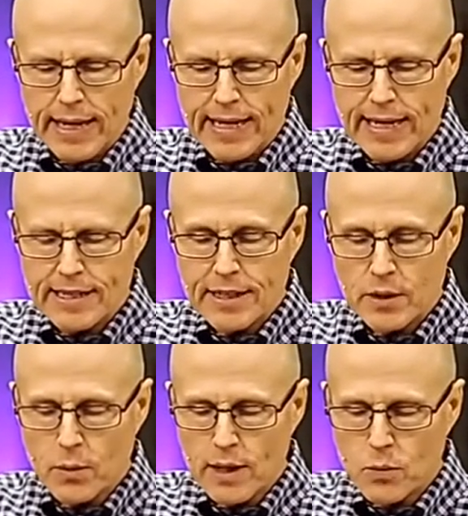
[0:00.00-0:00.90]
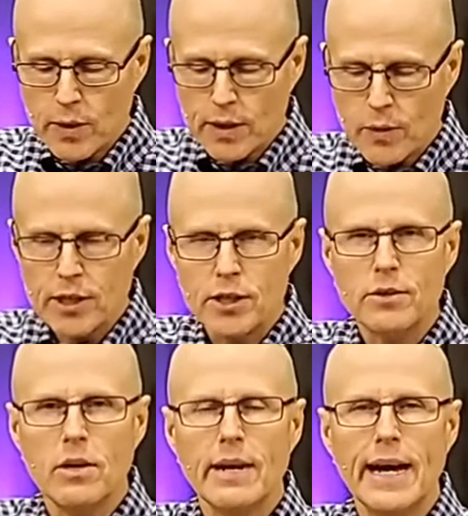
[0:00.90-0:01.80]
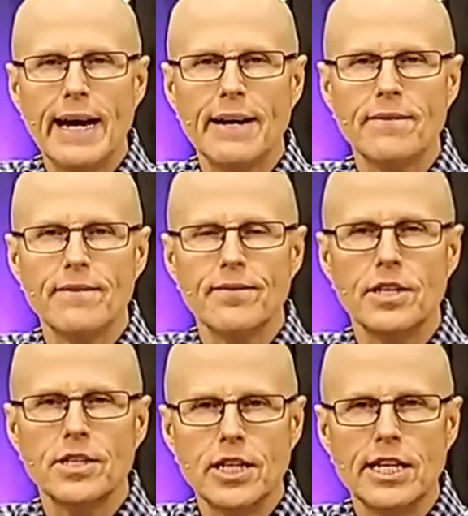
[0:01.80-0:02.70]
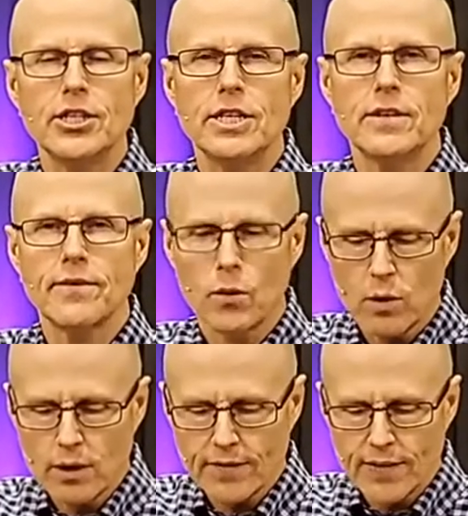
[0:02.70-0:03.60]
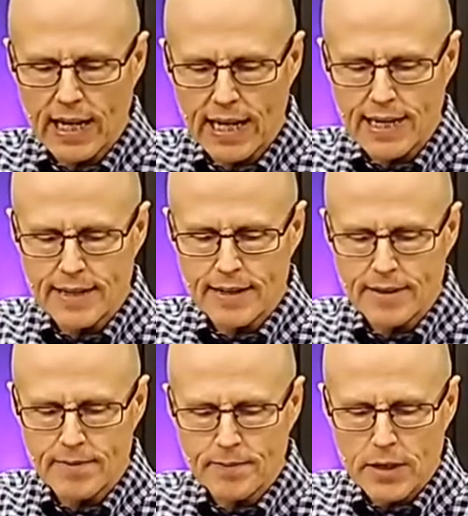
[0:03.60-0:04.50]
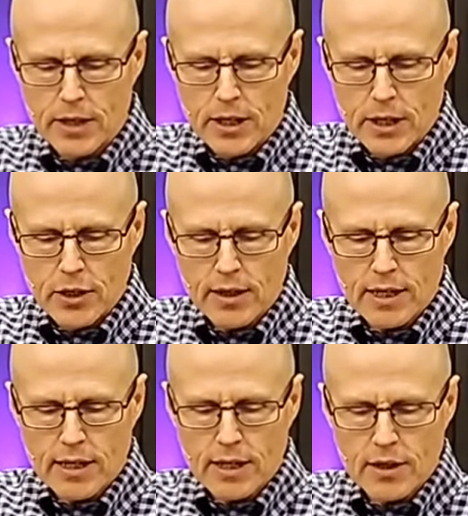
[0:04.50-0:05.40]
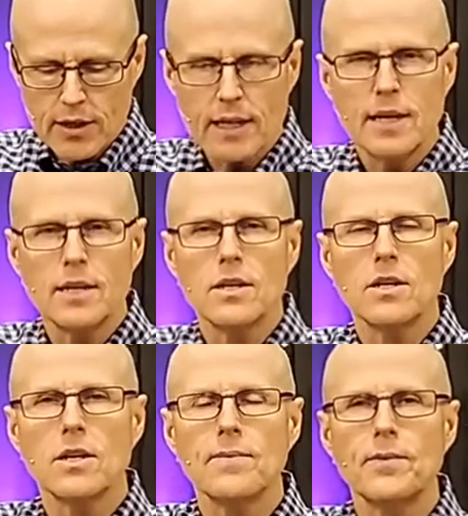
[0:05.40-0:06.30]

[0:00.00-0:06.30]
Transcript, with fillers: And I tell you what, when, when you don't have the teaching of the Word of God, you're gonna you're gonna